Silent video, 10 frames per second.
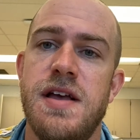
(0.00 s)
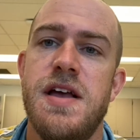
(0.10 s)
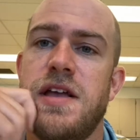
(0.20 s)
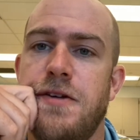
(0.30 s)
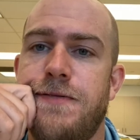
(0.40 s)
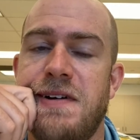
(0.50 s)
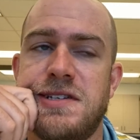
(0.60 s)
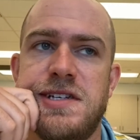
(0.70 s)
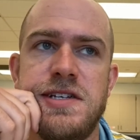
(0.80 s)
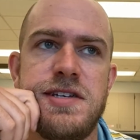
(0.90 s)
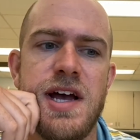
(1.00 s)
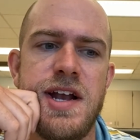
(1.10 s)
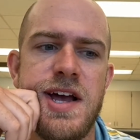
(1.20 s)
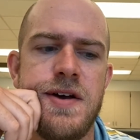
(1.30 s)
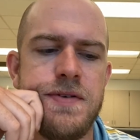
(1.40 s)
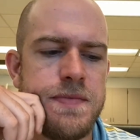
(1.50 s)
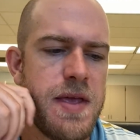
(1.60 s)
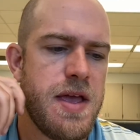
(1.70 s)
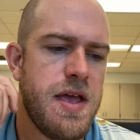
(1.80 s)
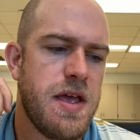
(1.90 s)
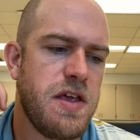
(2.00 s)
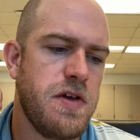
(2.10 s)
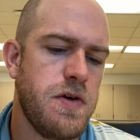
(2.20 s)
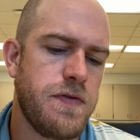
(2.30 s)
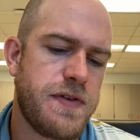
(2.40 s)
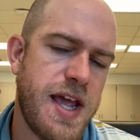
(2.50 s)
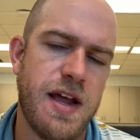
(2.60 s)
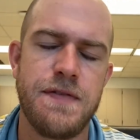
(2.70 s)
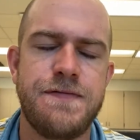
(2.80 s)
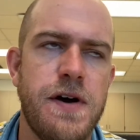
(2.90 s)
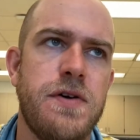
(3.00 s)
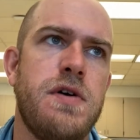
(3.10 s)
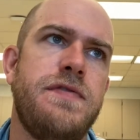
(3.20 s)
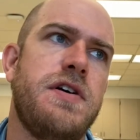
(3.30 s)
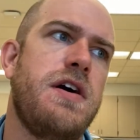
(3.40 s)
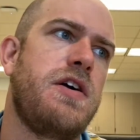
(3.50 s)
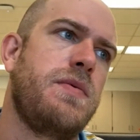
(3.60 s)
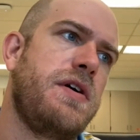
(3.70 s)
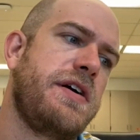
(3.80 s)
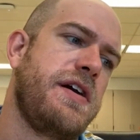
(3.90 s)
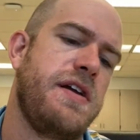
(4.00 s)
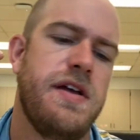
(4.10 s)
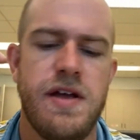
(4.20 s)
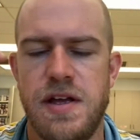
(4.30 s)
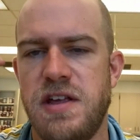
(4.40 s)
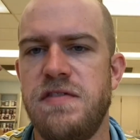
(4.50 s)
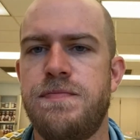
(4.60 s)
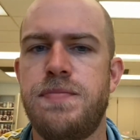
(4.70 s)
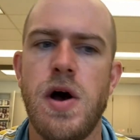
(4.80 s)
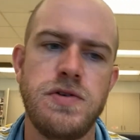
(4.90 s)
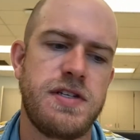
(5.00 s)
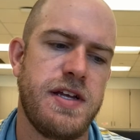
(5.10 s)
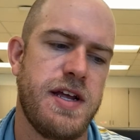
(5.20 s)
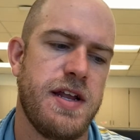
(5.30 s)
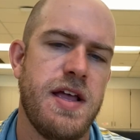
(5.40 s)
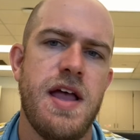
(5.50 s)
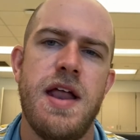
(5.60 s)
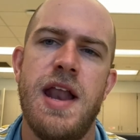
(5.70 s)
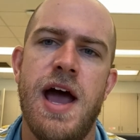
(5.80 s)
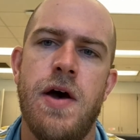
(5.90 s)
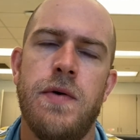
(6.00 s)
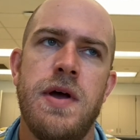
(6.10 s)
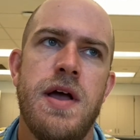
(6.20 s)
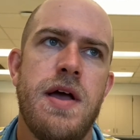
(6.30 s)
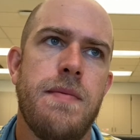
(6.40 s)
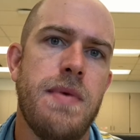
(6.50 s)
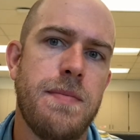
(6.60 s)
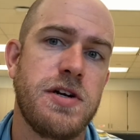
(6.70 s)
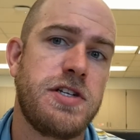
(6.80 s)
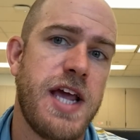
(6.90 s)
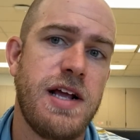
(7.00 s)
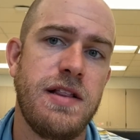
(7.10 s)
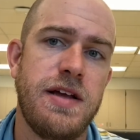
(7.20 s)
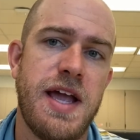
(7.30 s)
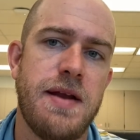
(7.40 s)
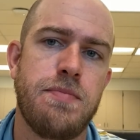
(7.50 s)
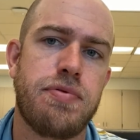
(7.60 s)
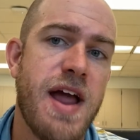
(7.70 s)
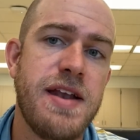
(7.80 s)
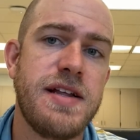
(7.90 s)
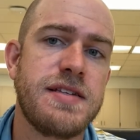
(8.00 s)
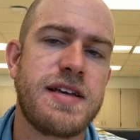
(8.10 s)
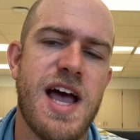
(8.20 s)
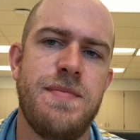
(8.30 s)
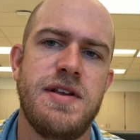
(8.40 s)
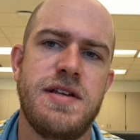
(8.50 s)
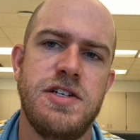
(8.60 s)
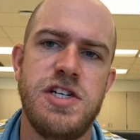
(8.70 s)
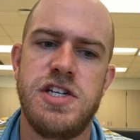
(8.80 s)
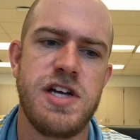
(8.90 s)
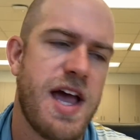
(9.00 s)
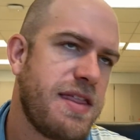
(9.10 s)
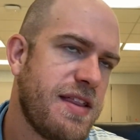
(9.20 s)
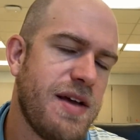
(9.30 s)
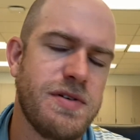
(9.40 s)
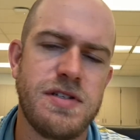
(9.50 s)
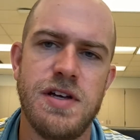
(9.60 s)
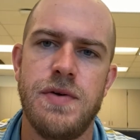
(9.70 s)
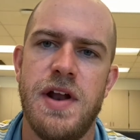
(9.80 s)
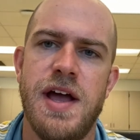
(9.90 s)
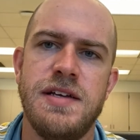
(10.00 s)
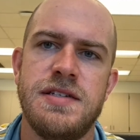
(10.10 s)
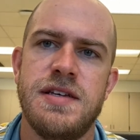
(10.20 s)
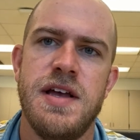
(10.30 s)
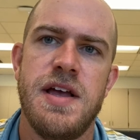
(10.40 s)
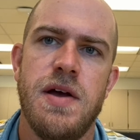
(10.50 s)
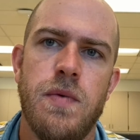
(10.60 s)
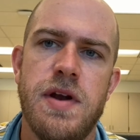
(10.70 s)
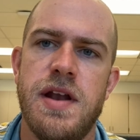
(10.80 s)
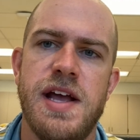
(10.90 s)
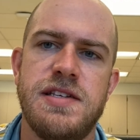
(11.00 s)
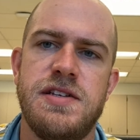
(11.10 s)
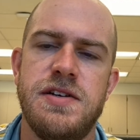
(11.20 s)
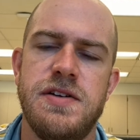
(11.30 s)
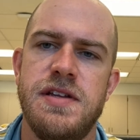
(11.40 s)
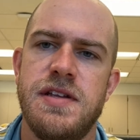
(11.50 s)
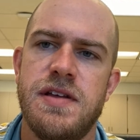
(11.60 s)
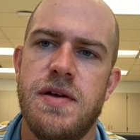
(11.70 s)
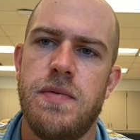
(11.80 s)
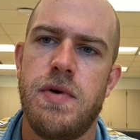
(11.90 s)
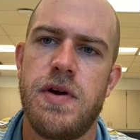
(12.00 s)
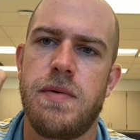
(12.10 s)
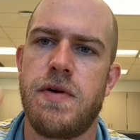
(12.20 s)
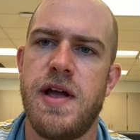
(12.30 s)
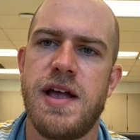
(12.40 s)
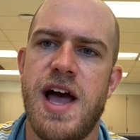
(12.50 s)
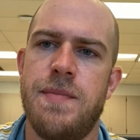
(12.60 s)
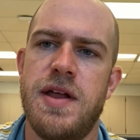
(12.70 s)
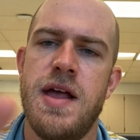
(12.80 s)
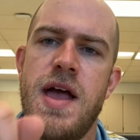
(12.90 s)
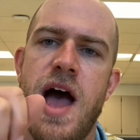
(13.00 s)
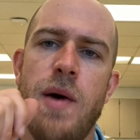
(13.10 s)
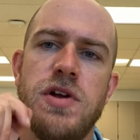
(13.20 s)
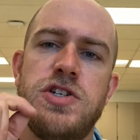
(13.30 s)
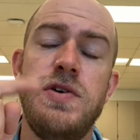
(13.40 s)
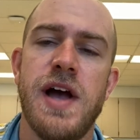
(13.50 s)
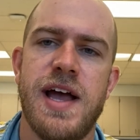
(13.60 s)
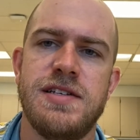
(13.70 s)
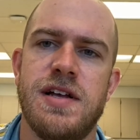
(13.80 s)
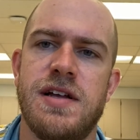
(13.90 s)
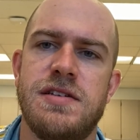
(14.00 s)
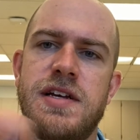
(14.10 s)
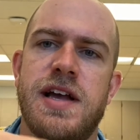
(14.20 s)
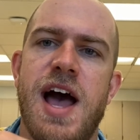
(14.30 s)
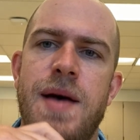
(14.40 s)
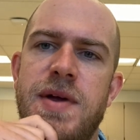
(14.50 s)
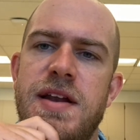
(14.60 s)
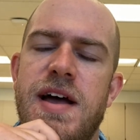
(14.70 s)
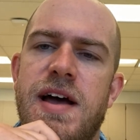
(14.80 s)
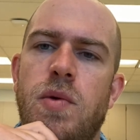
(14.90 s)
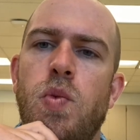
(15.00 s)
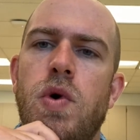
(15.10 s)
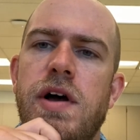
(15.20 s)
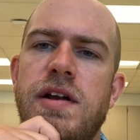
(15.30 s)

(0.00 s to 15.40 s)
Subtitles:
You found Seesaw now. You've taken a photo of your artwork. You've posted it. Now, remember, take a look at Brendan's comment to Gigi. I thought that was so nice. What a nice dude. wrote a great comment. I want you guys all to comment on one